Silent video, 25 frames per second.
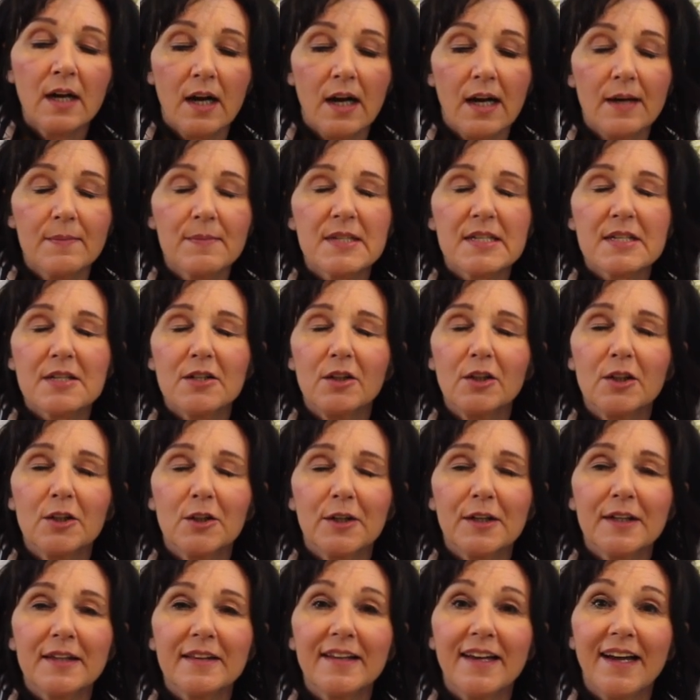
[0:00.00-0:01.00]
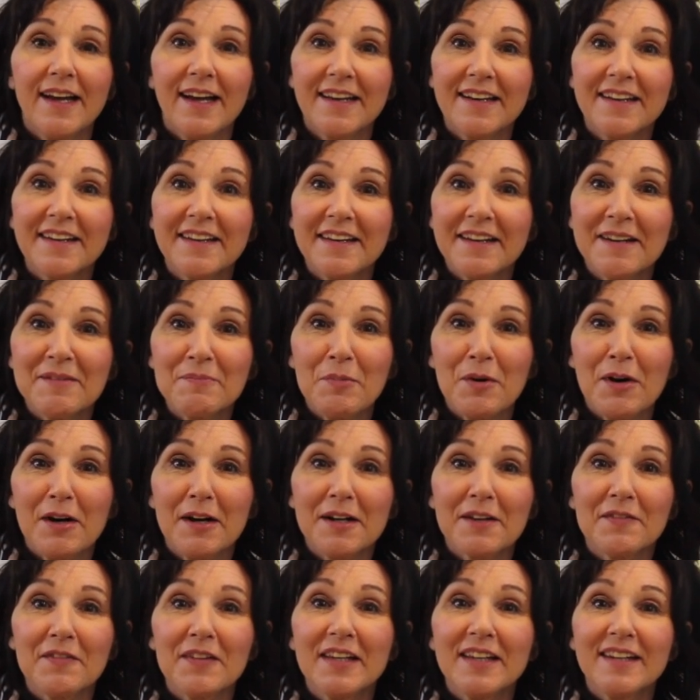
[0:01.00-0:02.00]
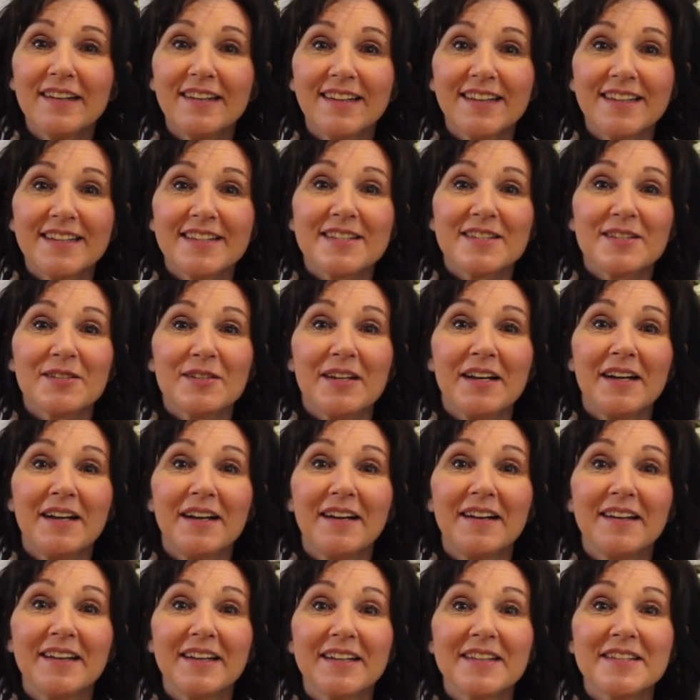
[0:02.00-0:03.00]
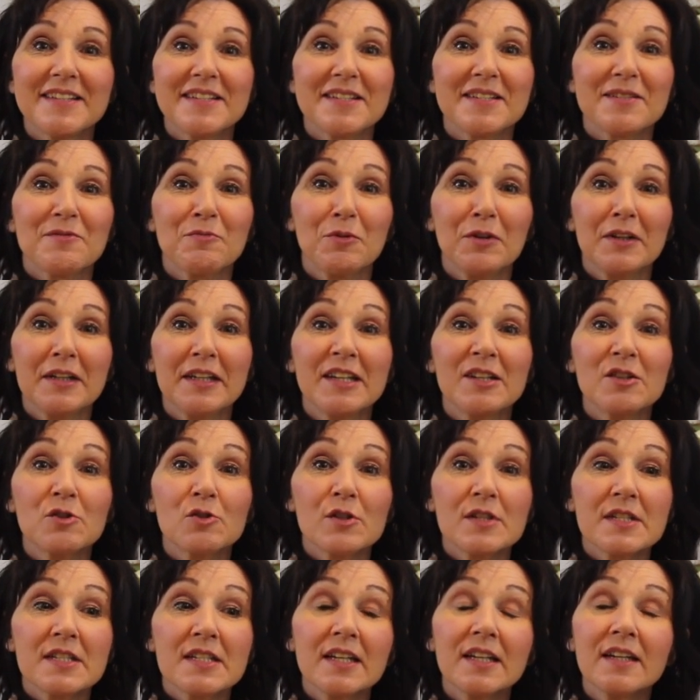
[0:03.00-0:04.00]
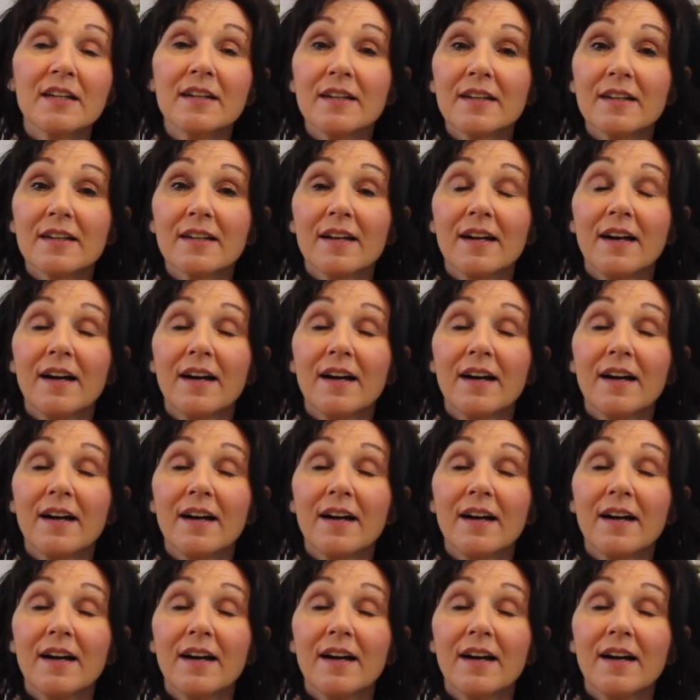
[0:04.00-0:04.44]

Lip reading: I'm still learning the editing part of it. It's really interesting.